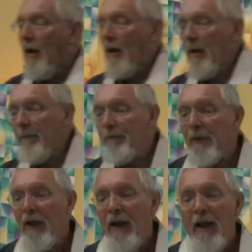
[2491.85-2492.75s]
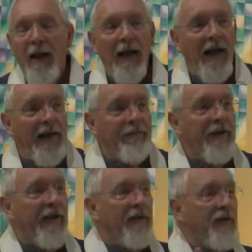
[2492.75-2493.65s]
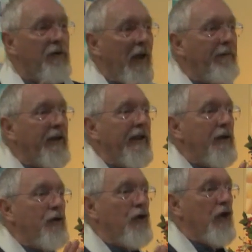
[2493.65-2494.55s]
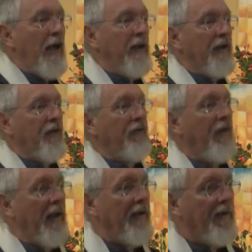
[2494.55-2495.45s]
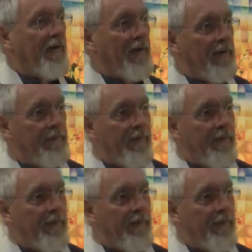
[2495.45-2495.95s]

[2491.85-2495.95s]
And everything is Janus-faced,